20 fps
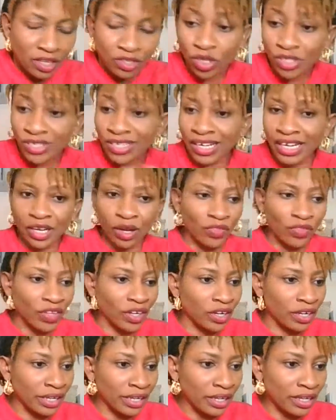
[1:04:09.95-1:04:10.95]
Just click on
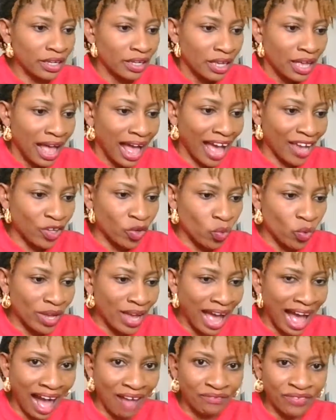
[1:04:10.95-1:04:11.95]
the link and you
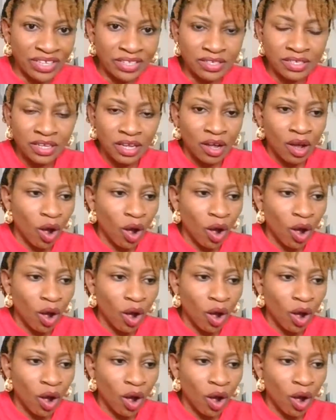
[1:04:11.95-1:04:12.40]
will have it